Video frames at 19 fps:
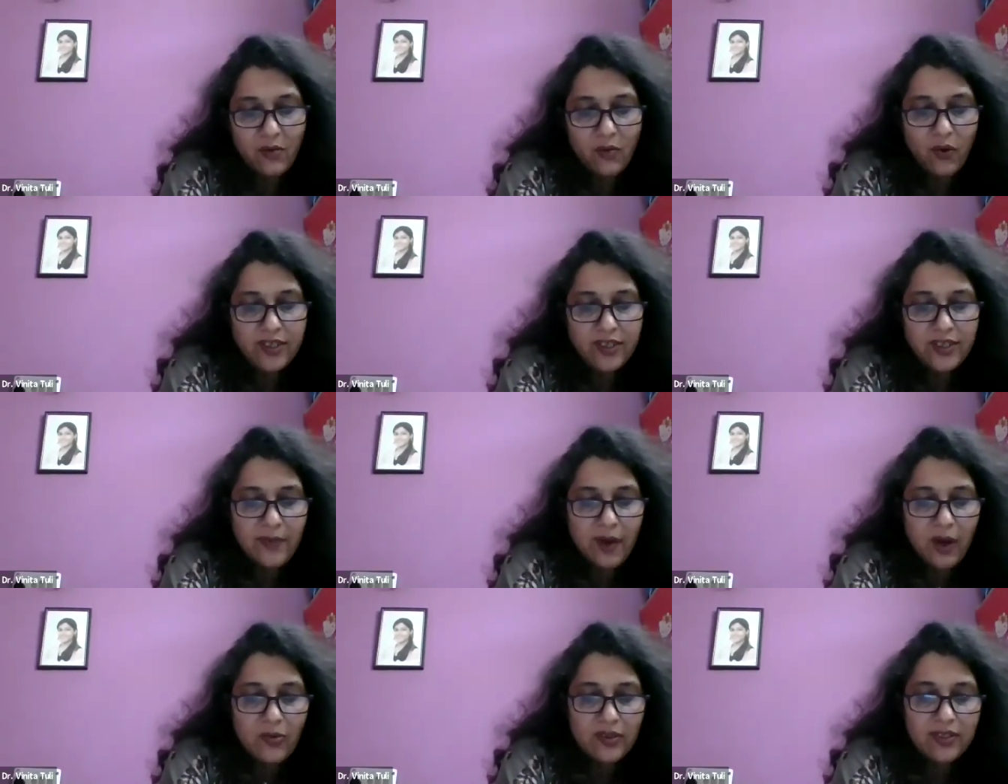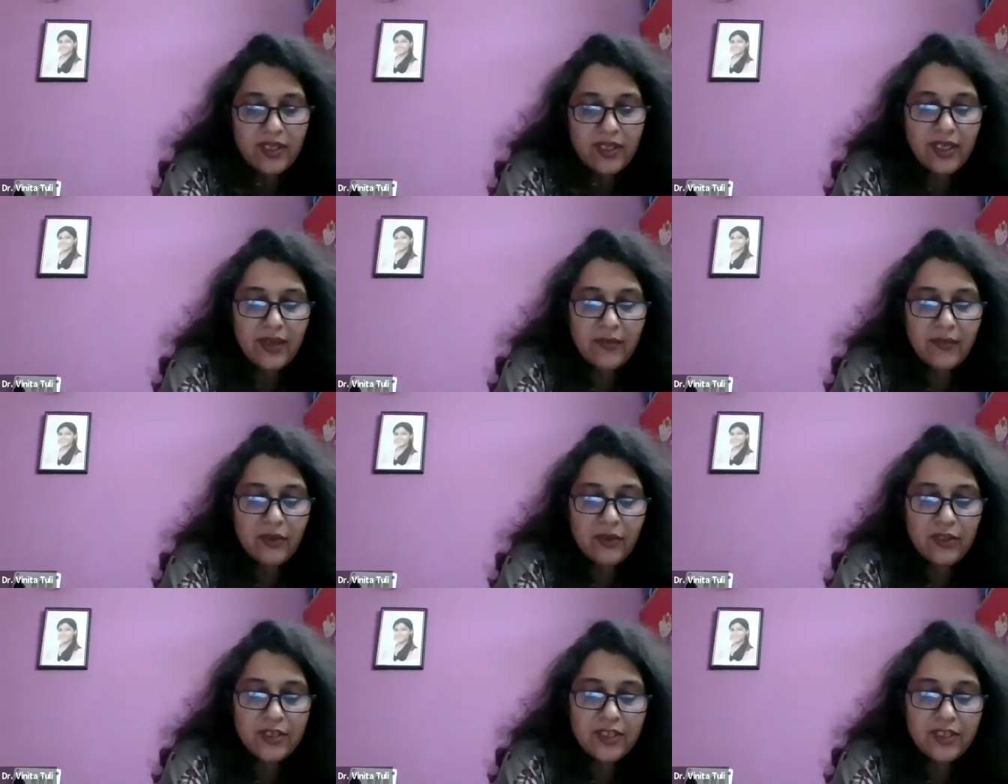What about the
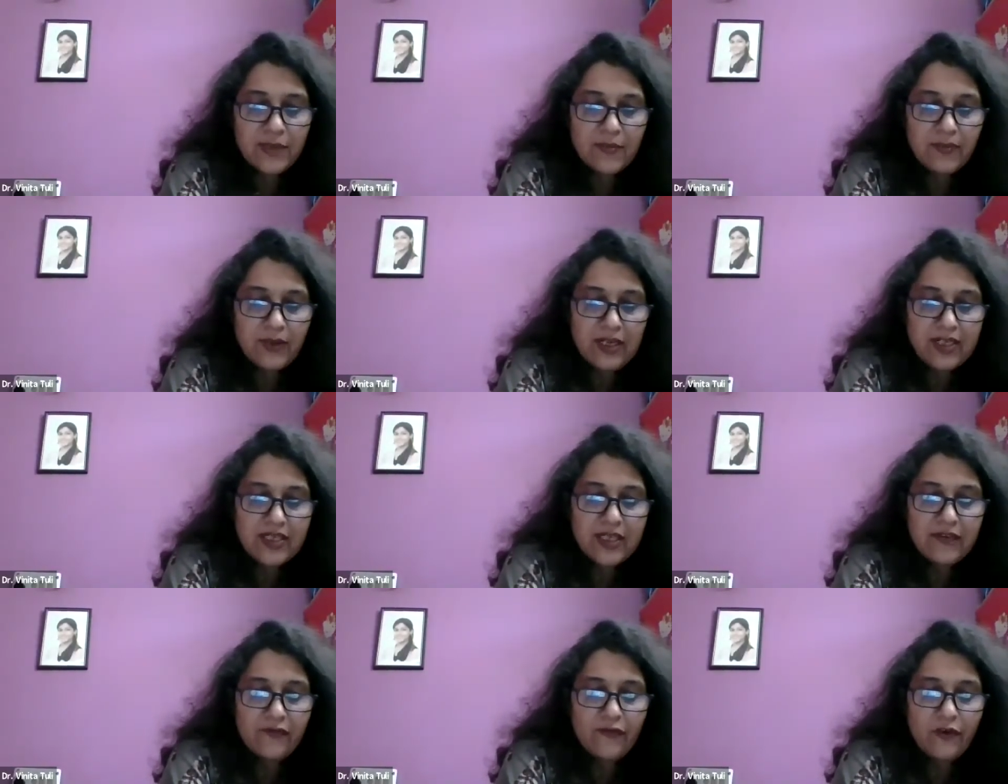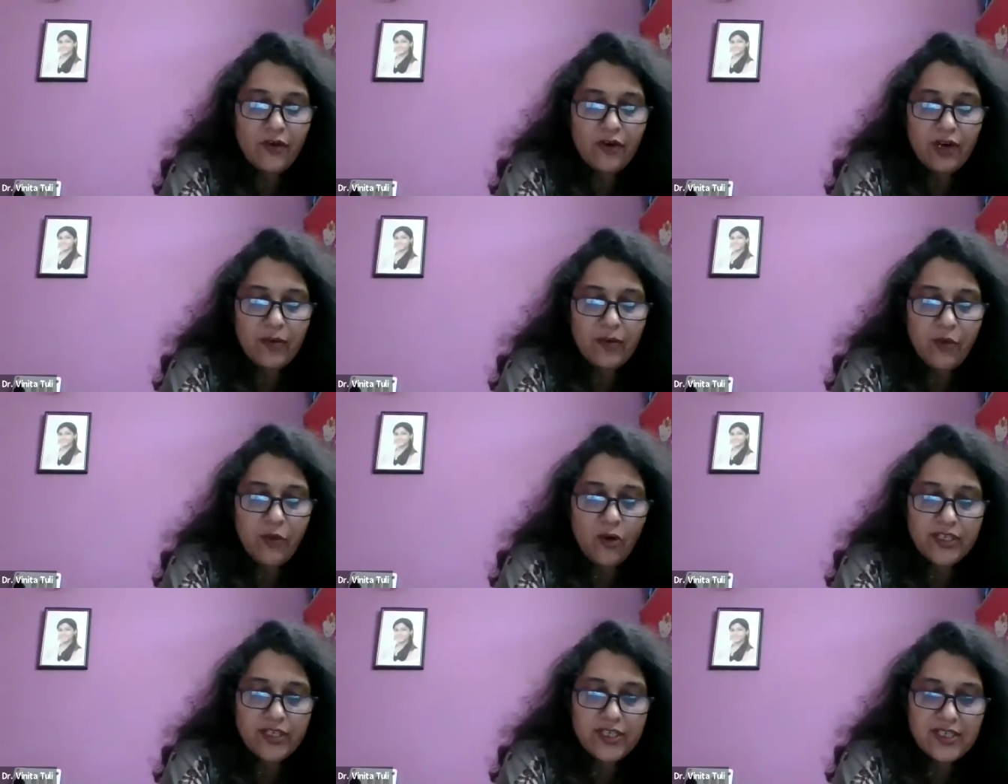immunity building for our
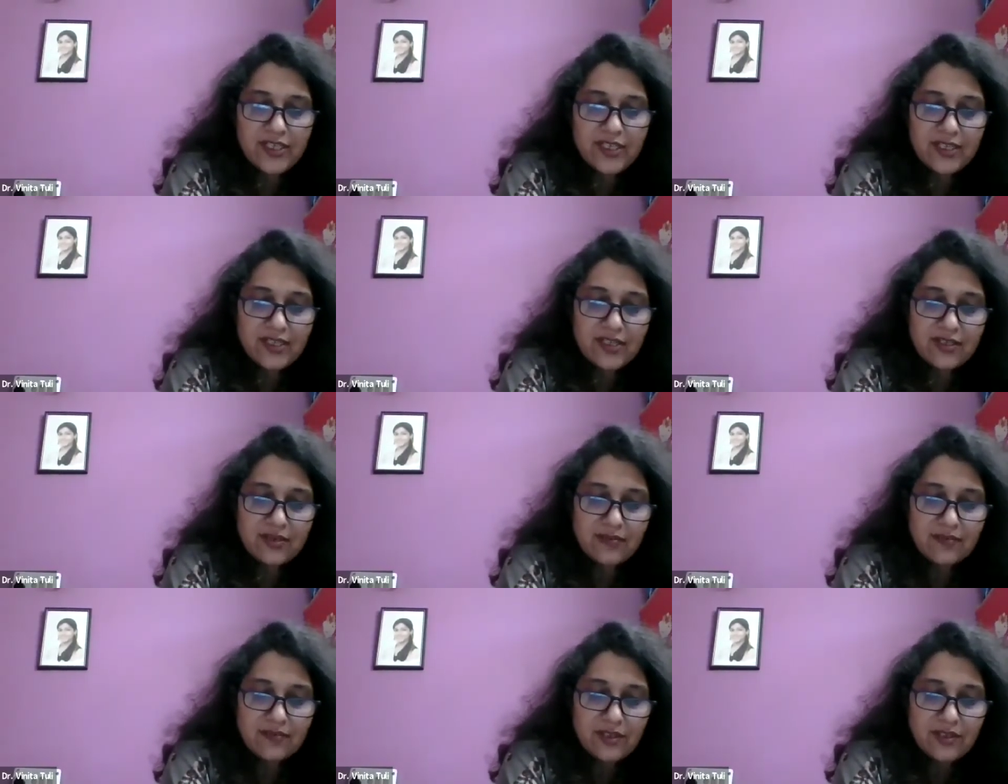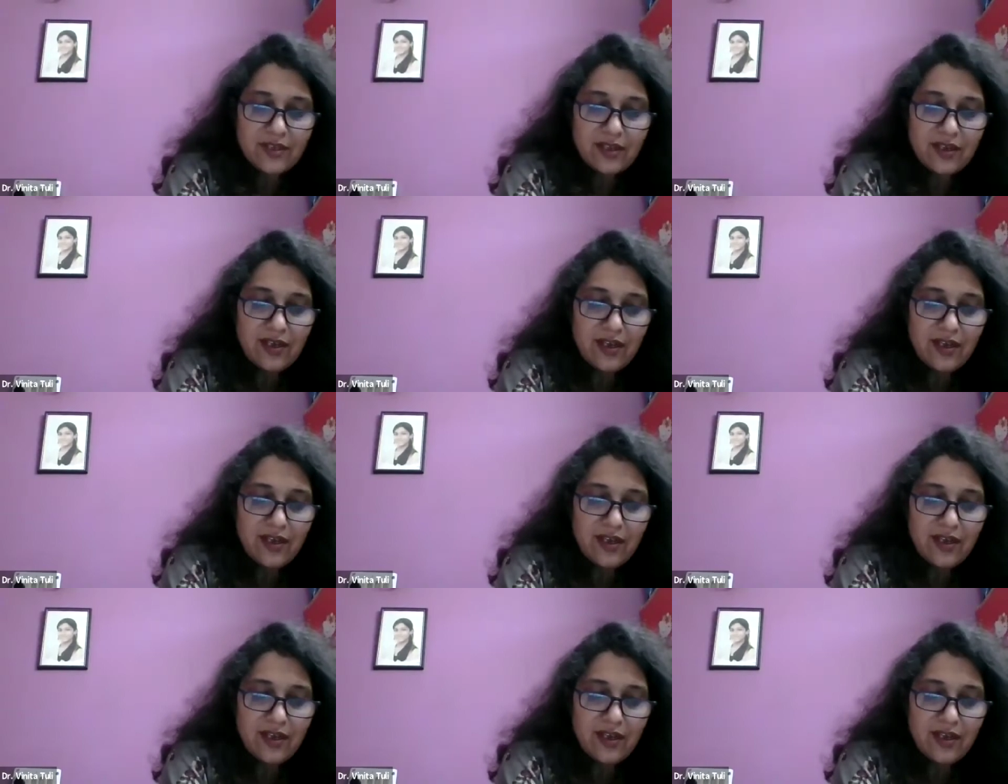body systems?